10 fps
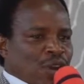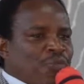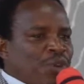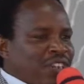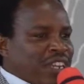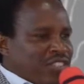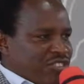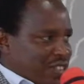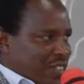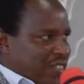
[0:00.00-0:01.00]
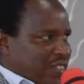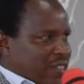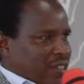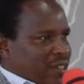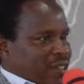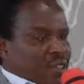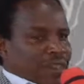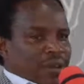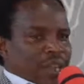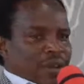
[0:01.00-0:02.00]
common interests,
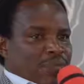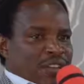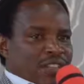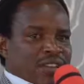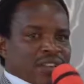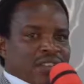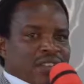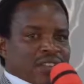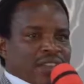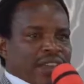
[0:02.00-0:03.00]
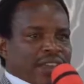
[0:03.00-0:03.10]
where a person is